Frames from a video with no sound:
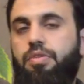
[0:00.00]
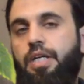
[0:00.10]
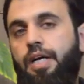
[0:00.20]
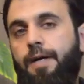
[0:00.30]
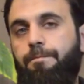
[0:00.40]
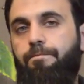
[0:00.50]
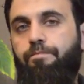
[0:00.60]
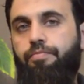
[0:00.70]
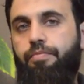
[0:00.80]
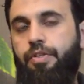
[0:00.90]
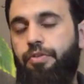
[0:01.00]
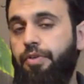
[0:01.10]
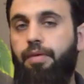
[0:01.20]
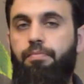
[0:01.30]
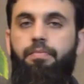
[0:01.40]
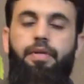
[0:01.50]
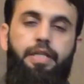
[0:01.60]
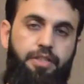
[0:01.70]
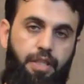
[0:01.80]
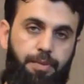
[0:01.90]
the dream
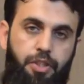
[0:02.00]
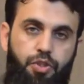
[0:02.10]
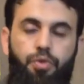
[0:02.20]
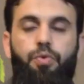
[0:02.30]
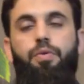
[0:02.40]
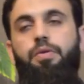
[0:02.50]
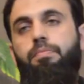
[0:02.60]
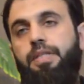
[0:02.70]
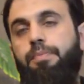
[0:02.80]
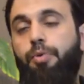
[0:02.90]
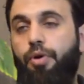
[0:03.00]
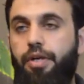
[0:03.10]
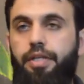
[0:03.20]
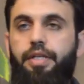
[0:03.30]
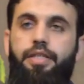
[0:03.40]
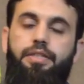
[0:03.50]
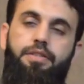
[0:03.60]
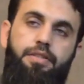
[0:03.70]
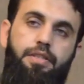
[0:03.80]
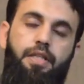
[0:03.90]
is coming true, but the point
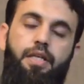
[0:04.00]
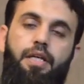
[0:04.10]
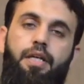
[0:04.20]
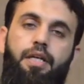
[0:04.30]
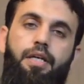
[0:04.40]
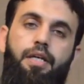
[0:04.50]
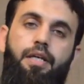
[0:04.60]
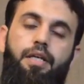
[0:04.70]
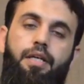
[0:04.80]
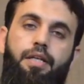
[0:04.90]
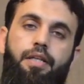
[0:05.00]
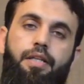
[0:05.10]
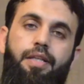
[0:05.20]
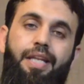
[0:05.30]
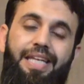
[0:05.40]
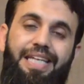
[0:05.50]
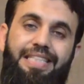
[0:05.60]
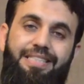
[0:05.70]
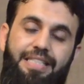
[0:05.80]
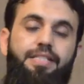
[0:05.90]
is
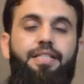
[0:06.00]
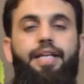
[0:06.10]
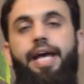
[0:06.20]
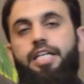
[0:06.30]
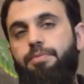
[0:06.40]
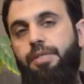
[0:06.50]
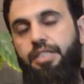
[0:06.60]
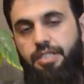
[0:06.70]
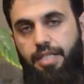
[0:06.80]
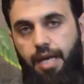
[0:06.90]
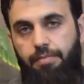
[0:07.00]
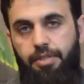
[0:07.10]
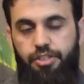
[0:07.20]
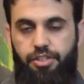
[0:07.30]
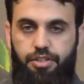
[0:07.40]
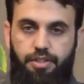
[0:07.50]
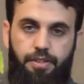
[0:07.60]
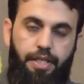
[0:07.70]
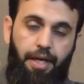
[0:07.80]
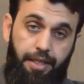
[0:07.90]
that since it has been established
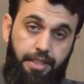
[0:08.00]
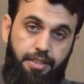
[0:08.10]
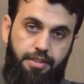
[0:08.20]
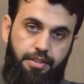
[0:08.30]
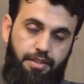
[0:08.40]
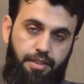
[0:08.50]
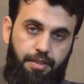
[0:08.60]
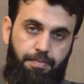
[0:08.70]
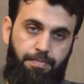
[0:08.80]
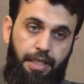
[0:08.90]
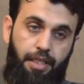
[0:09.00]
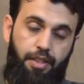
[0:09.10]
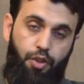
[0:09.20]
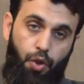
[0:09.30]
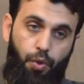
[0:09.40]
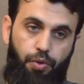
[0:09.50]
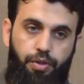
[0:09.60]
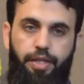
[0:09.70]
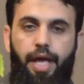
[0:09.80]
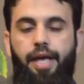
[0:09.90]
and it is being
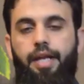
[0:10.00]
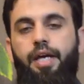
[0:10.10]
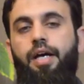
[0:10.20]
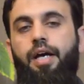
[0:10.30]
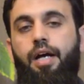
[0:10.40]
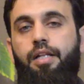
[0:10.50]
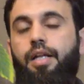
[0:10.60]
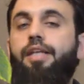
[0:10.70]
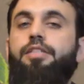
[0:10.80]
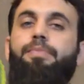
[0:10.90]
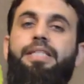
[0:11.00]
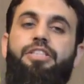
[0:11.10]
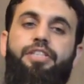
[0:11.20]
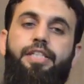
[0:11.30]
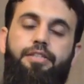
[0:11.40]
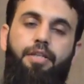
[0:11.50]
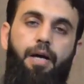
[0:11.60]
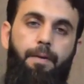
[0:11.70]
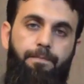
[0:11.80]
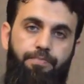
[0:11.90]
known that Allah's message has come